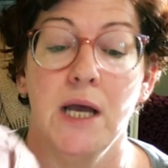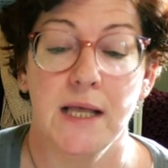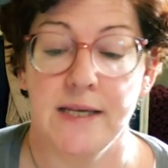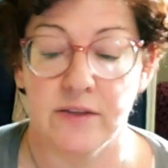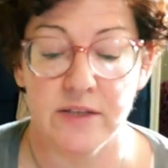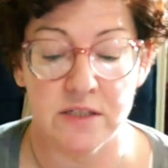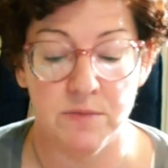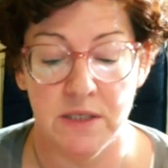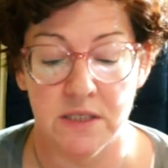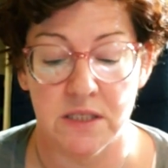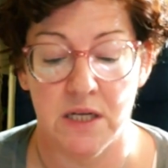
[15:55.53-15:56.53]
Now this one
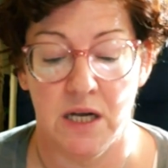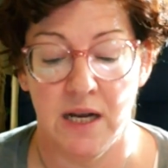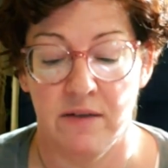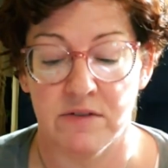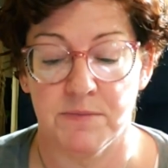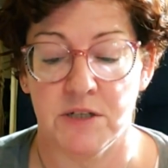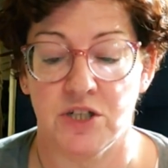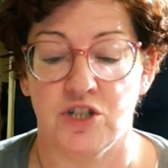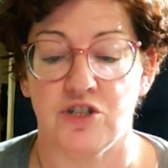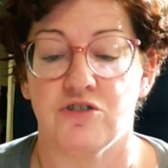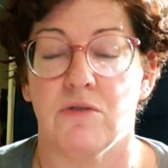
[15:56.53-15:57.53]
does not have as
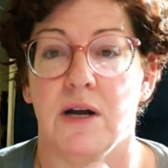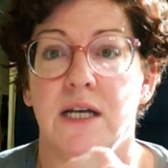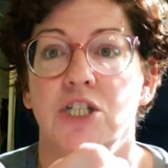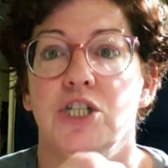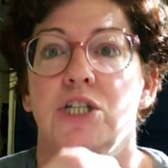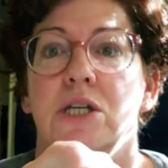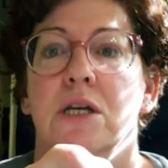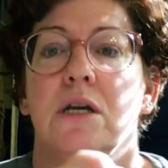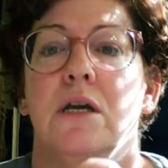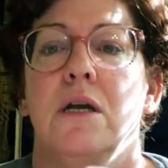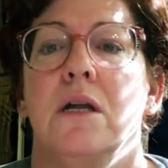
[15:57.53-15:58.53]
much stretch
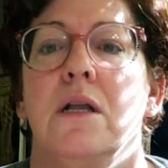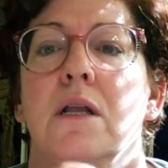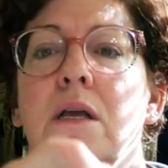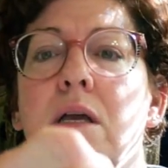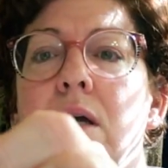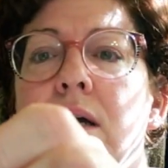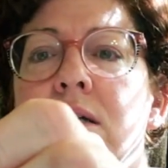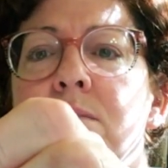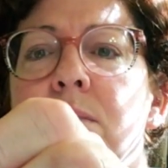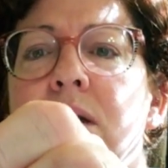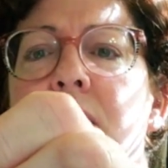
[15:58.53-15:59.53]
as
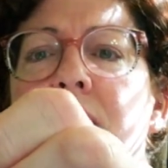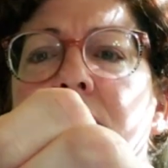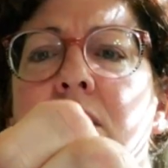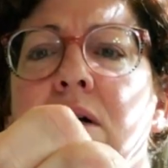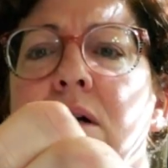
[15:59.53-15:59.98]
my other,